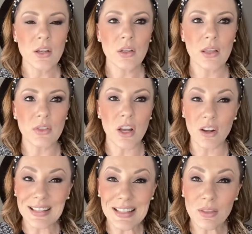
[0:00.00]
there
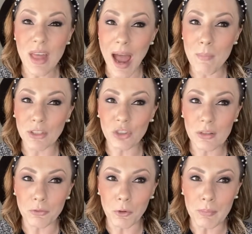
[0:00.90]
isn't that much
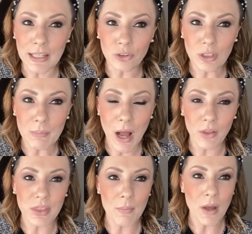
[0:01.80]
information
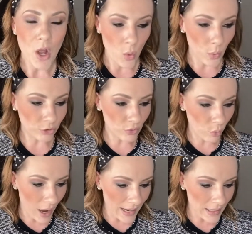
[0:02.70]
about them, which is
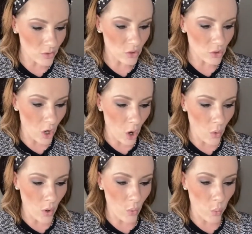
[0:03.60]
why it's
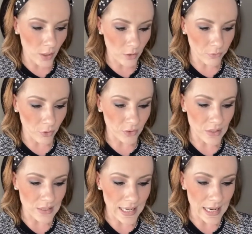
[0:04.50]
so wonderful to
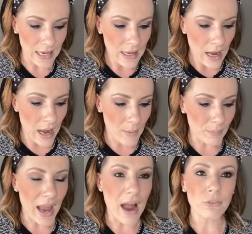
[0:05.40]
see.
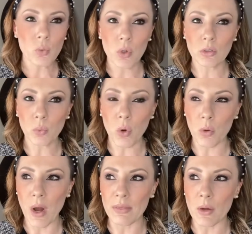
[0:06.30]
Um, after World War
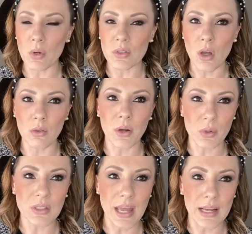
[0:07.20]
One, there was a, there
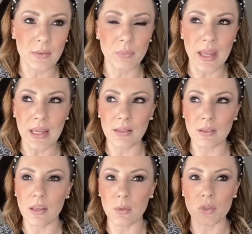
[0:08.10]
was like they
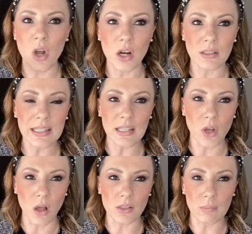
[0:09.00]
it was hard to get
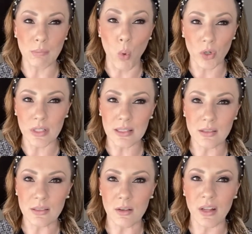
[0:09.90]
dolls imported and
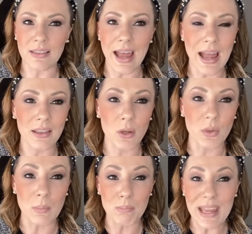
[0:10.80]
stuff like that, and there
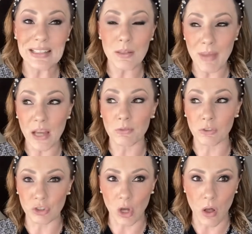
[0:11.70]
was a big demand
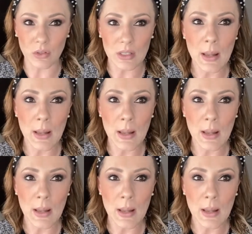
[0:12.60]
for dolls.